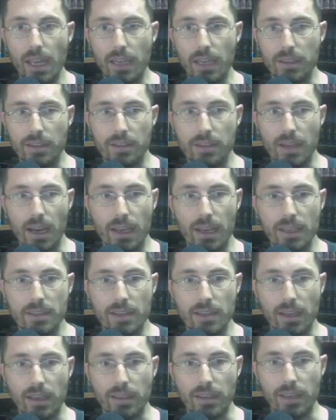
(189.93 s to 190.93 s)
and to die a
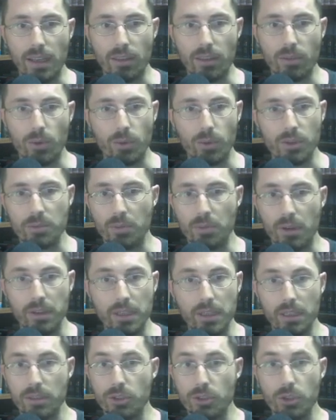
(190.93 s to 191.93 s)
second death
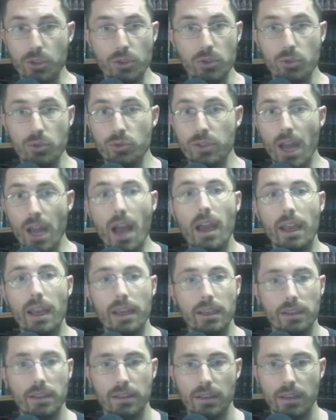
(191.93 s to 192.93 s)
corresponding to
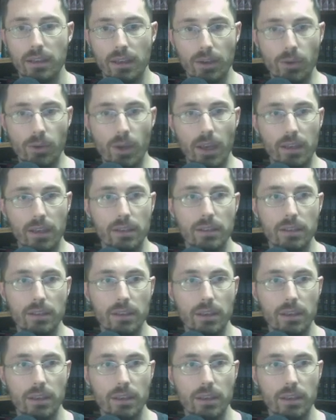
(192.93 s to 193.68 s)
die. Okay.